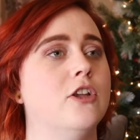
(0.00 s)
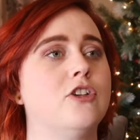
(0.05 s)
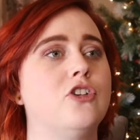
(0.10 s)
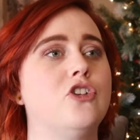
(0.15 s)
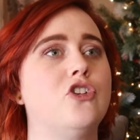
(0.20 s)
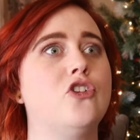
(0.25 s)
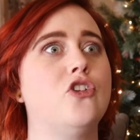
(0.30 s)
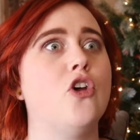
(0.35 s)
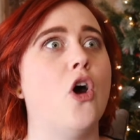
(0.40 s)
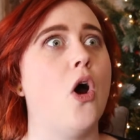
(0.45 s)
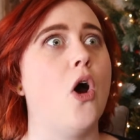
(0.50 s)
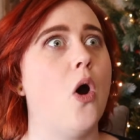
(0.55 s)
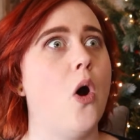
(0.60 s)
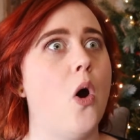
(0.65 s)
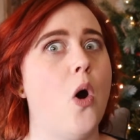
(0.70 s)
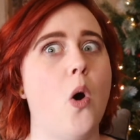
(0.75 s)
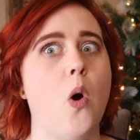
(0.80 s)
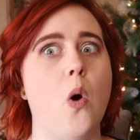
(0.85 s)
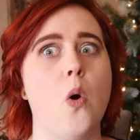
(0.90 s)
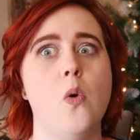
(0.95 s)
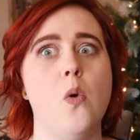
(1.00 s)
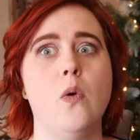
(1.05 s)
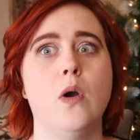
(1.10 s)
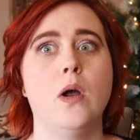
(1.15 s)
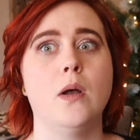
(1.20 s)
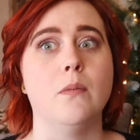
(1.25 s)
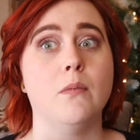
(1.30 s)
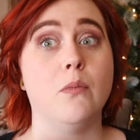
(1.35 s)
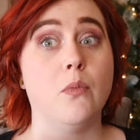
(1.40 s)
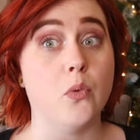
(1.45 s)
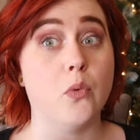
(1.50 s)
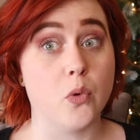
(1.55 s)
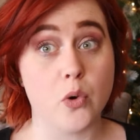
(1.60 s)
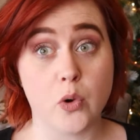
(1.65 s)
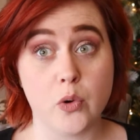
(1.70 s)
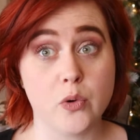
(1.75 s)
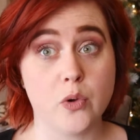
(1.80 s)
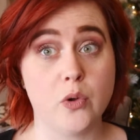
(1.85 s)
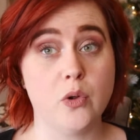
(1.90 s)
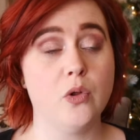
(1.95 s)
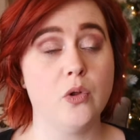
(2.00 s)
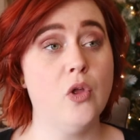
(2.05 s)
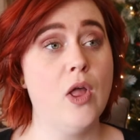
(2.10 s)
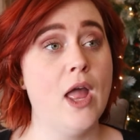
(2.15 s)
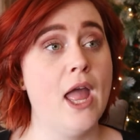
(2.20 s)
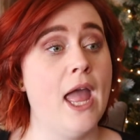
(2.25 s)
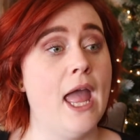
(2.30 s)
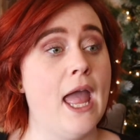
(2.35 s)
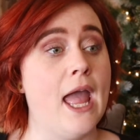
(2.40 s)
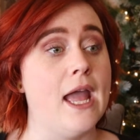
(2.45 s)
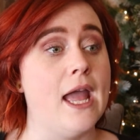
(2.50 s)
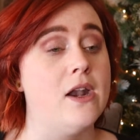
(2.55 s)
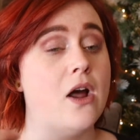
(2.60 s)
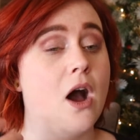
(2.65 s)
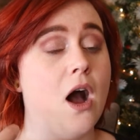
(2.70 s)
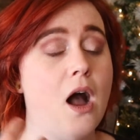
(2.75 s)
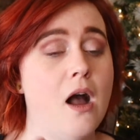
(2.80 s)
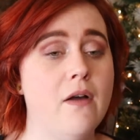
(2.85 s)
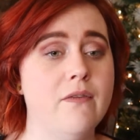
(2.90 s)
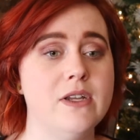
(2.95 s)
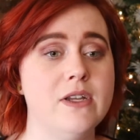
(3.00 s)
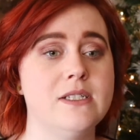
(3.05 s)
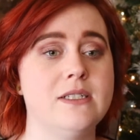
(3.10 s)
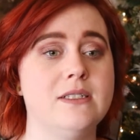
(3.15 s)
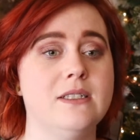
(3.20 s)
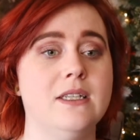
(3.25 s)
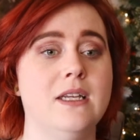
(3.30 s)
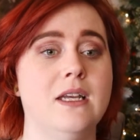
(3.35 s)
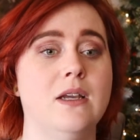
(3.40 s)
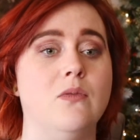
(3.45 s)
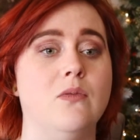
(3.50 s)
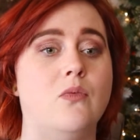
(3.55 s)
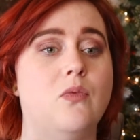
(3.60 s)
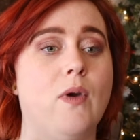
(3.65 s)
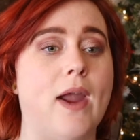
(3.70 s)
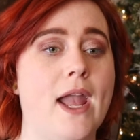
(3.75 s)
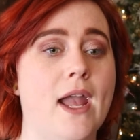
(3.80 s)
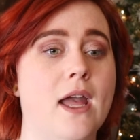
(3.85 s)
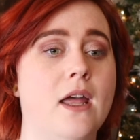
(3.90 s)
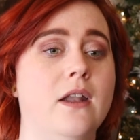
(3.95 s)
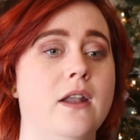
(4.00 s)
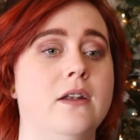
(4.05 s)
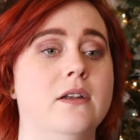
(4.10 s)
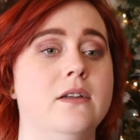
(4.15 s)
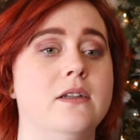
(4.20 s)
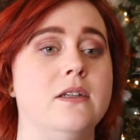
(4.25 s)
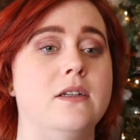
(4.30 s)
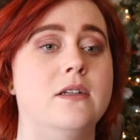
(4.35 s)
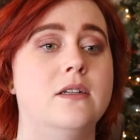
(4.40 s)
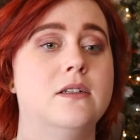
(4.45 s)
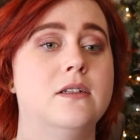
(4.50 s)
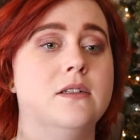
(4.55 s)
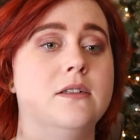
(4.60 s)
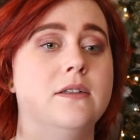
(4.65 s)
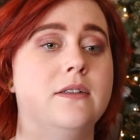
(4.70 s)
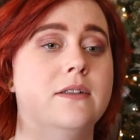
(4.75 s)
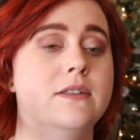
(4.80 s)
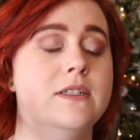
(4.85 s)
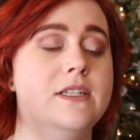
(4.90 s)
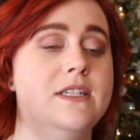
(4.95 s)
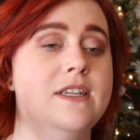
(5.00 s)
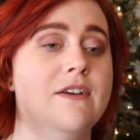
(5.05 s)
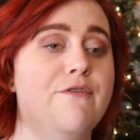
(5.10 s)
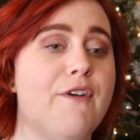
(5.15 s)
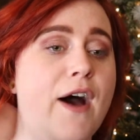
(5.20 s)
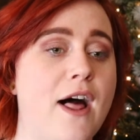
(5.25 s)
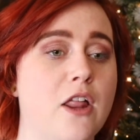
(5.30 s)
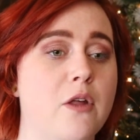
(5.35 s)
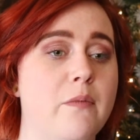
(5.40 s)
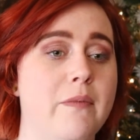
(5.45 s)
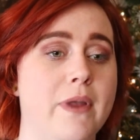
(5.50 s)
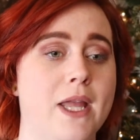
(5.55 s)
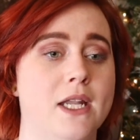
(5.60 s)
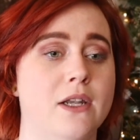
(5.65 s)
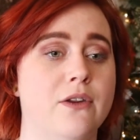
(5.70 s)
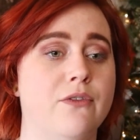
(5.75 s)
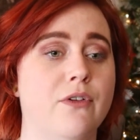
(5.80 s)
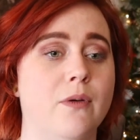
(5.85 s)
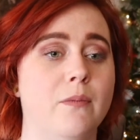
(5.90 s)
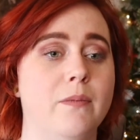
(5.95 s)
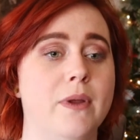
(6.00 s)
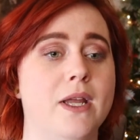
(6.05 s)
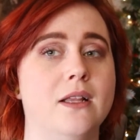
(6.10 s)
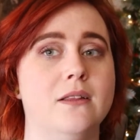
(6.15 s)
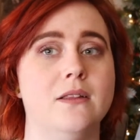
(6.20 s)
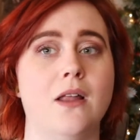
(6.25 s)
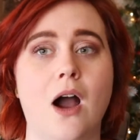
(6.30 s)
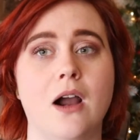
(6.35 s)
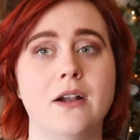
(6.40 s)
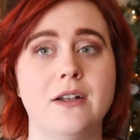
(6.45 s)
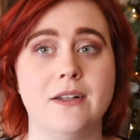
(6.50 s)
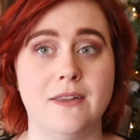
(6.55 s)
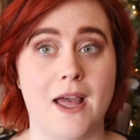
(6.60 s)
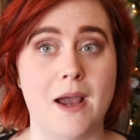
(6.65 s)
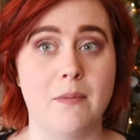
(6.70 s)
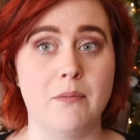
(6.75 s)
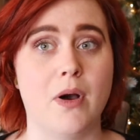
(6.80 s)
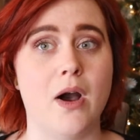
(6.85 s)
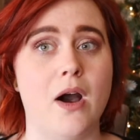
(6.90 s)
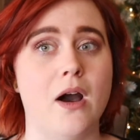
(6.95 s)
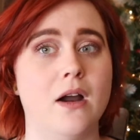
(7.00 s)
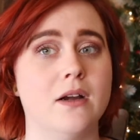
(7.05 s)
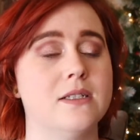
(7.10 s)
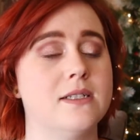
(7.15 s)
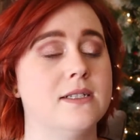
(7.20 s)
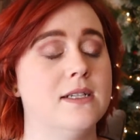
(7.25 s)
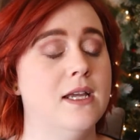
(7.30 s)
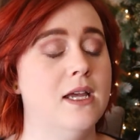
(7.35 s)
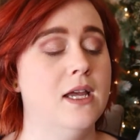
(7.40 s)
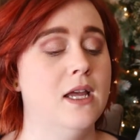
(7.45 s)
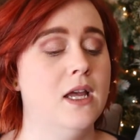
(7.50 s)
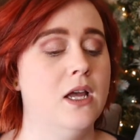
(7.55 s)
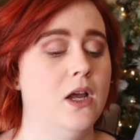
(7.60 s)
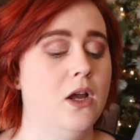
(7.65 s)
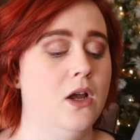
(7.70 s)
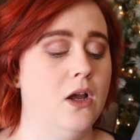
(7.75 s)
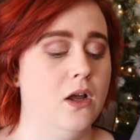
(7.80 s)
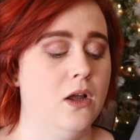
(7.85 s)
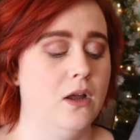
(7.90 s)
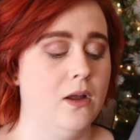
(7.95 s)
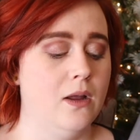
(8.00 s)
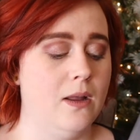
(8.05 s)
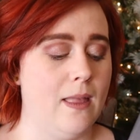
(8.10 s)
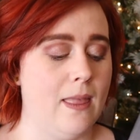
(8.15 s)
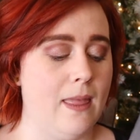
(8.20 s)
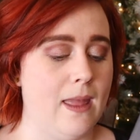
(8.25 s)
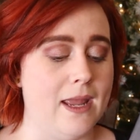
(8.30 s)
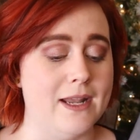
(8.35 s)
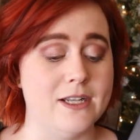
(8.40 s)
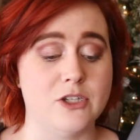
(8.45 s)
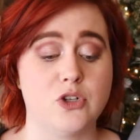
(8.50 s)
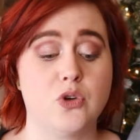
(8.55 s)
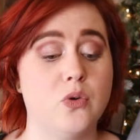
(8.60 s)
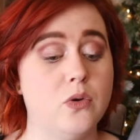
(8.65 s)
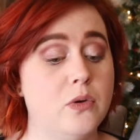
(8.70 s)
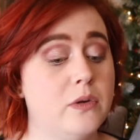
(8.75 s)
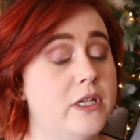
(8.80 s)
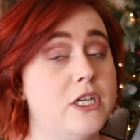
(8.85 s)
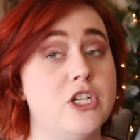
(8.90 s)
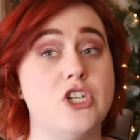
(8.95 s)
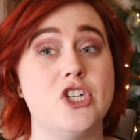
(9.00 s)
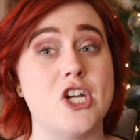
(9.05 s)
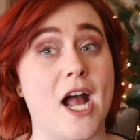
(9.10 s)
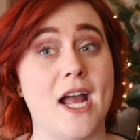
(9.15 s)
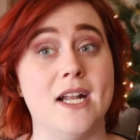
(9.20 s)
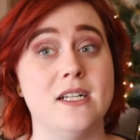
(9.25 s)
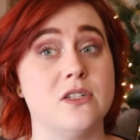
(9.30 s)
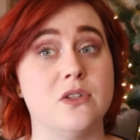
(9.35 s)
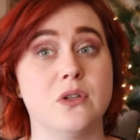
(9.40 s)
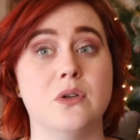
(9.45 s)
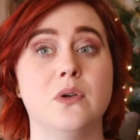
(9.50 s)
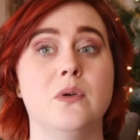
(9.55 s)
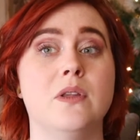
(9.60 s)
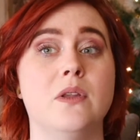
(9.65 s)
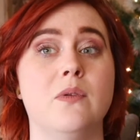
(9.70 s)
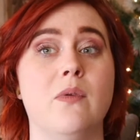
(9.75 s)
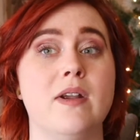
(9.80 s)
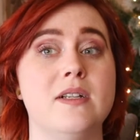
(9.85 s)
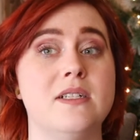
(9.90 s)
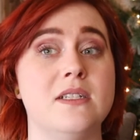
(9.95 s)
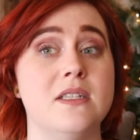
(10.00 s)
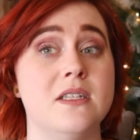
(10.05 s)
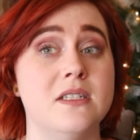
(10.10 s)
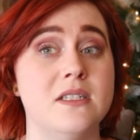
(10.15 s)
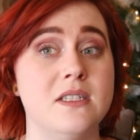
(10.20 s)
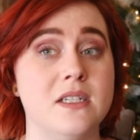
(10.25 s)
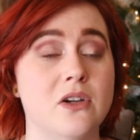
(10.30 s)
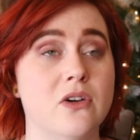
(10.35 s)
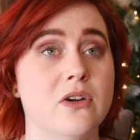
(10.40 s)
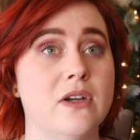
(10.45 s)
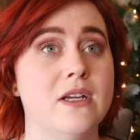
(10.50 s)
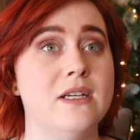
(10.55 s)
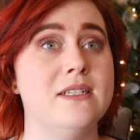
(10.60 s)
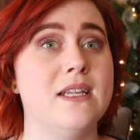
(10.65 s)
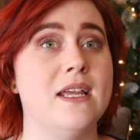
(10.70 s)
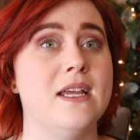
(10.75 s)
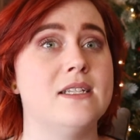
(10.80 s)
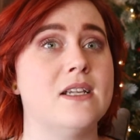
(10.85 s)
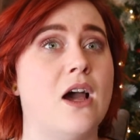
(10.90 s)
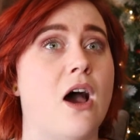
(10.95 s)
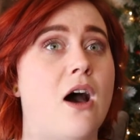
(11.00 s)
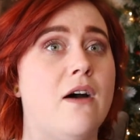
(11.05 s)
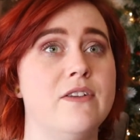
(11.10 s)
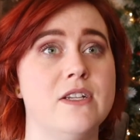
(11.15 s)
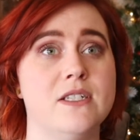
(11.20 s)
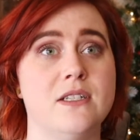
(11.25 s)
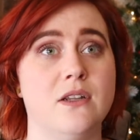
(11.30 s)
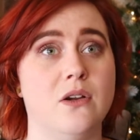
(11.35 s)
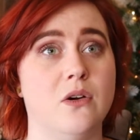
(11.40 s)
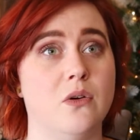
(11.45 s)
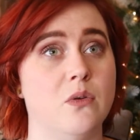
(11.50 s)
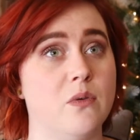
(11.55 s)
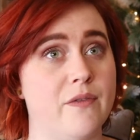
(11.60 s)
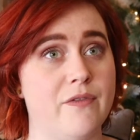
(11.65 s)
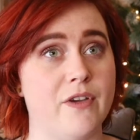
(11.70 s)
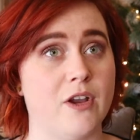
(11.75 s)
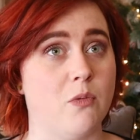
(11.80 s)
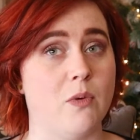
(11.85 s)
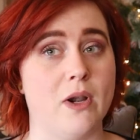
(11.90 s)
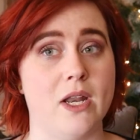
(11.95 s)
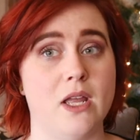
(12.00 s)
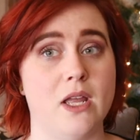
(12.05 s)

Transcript: so brutal, and obviously Rand's development from being locked in that box, it truly shines through in the rest of the series. It's obviously horrific what